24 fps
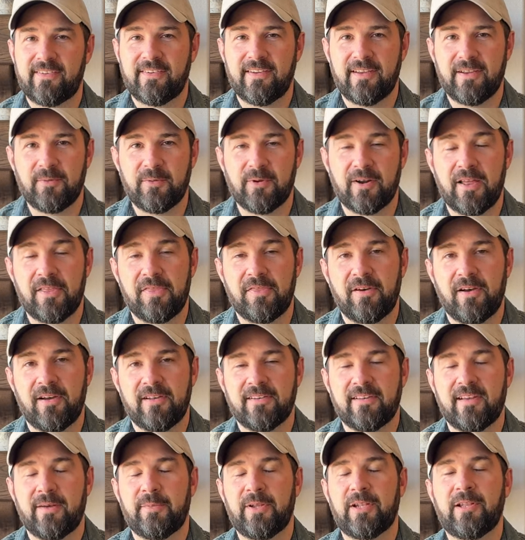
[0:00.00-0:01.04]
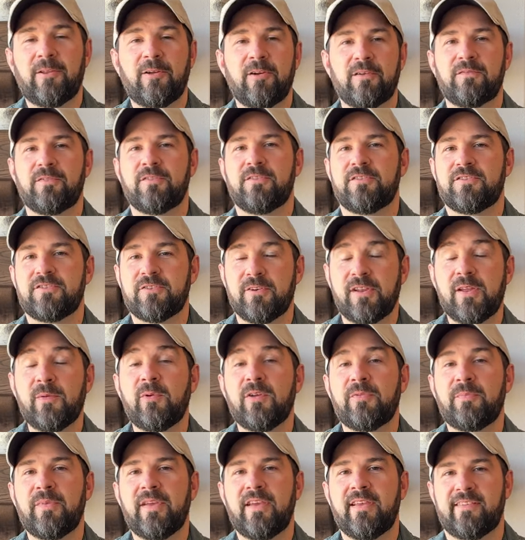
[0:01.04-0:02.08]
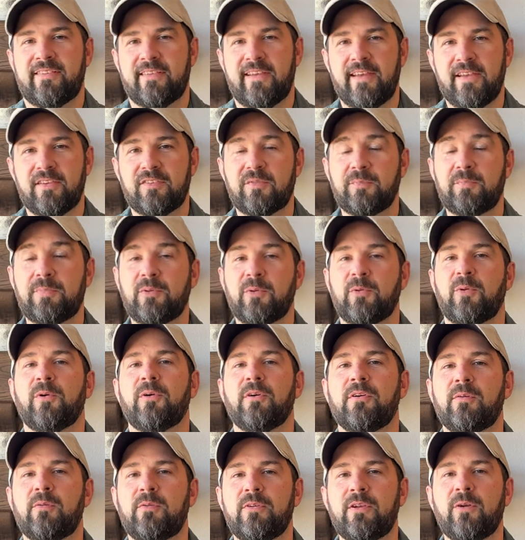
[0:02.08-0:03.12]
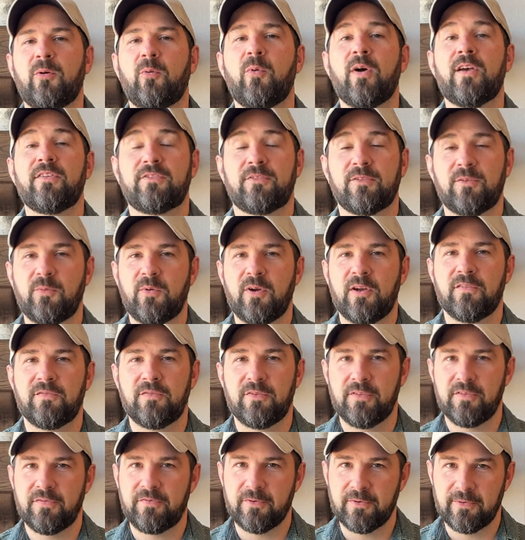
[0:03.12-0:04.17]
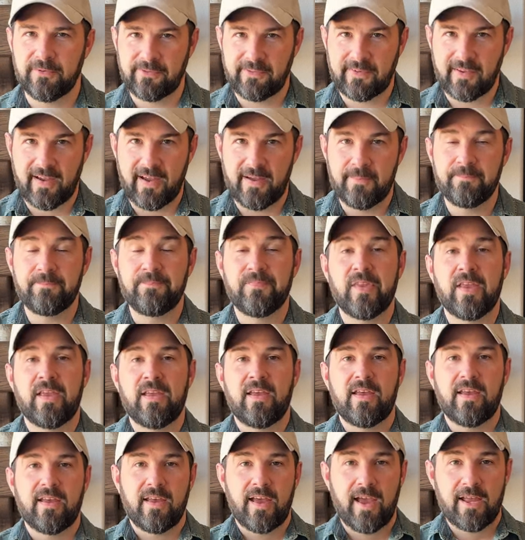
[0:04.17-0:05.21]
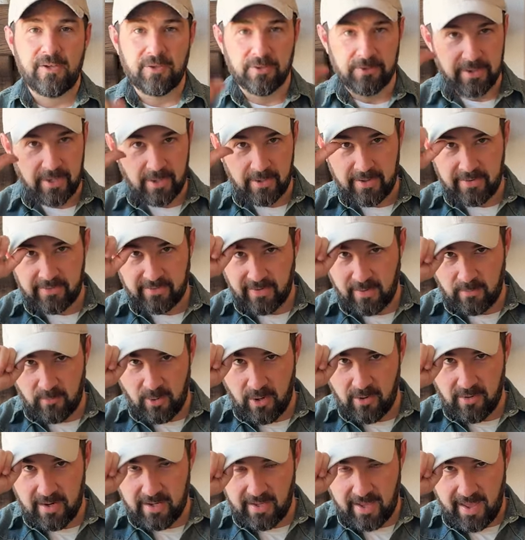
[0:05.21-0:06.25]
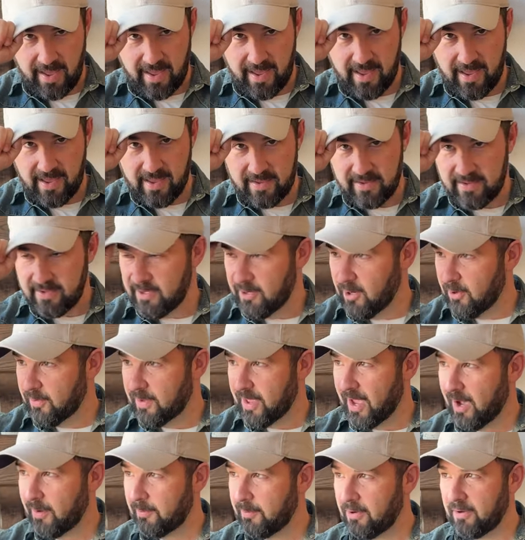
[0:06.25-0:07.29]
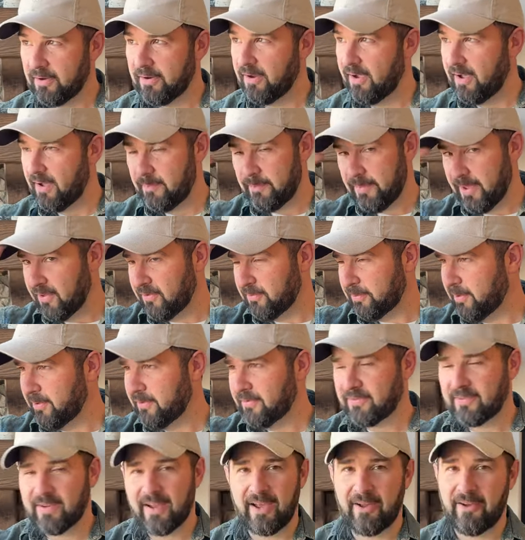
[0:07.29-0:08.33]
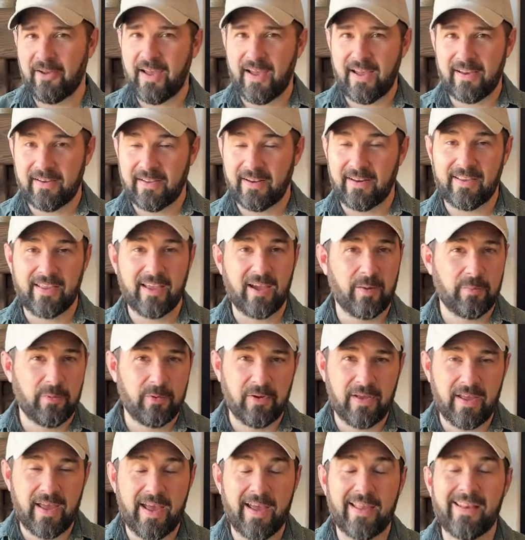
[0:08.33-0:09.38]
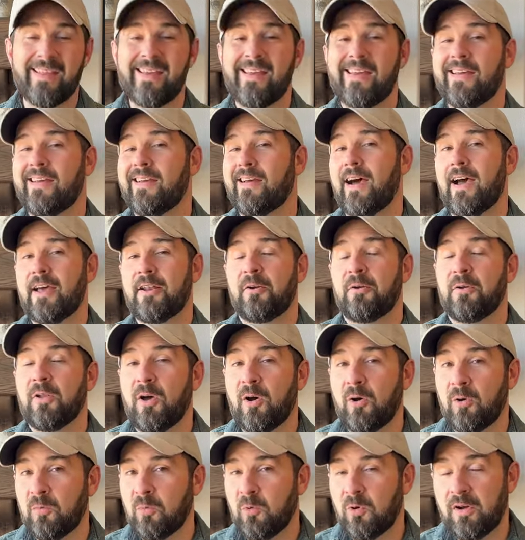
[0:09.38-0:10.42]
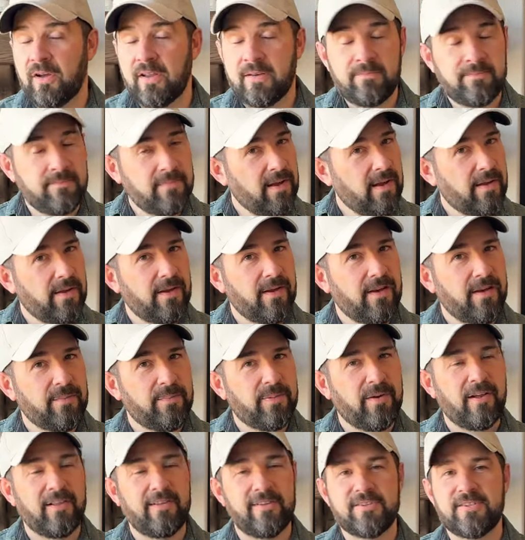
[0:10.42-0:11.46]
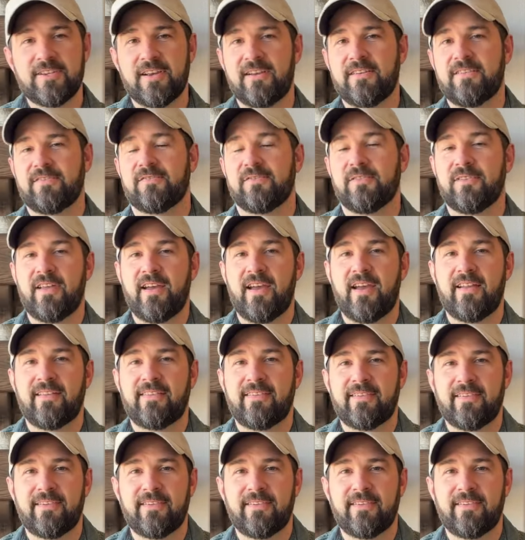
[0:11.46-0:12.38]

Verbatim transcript: seeing what I thought and coming along for the journey with me as I explore, you know, Western wear for the first time. And you'll notice I'm wearing a, you know, cow or a baseball style hat, not a cowboy hat. I don't own one. Uh, I apologize for that.